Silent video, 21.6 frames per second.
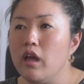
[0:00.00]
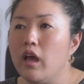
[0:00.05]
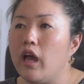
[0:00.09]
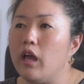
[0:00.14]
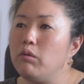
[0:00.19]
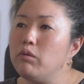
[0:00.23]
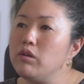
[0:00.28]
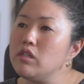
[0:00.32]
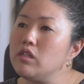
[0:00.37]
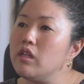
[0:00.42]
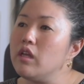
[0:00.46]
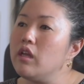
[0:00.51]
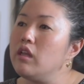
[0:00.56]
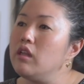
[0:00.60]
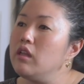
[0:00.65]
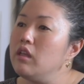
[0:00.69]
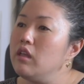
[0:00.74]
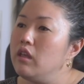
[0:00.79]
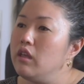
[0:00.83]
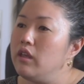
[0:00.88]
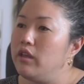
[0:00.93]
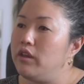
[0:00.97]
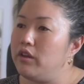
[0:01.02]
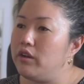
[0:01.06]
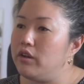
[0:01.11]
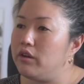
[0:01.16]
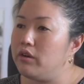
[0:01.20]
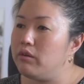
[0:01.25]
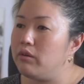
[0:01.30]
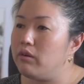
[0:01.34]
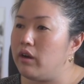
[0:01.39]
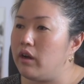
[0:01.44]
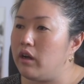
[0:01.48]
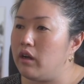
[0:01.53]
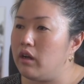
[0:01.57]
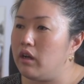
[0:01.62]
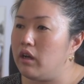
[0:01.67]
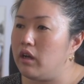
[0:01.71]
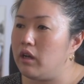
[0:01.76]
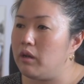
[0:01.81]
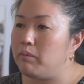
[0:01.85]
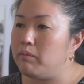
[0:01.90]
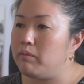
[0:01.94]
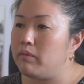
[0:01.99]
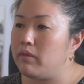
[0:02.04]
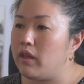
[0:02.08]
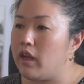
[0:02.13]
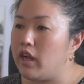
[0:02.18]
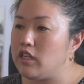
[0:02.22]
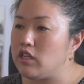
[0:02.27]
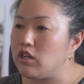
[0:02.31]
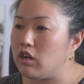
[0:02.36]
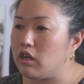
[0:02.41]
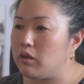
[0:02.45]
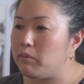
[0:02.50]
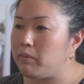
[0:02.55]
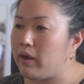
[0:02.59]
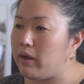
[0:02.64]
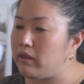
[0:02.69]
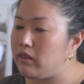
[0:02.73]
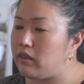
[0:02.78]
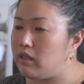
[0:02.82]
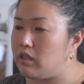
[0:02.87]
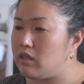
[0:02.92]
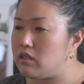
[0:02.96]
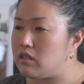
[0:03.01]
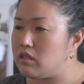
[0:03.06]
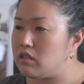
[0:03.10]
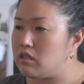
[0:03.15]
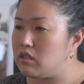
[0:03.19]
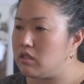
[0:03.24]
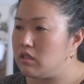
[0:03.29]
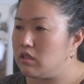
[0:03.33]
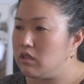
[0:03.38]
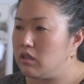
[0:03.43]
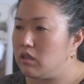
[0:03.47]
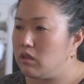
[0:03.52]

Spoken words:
I wish that, you know, I talk about this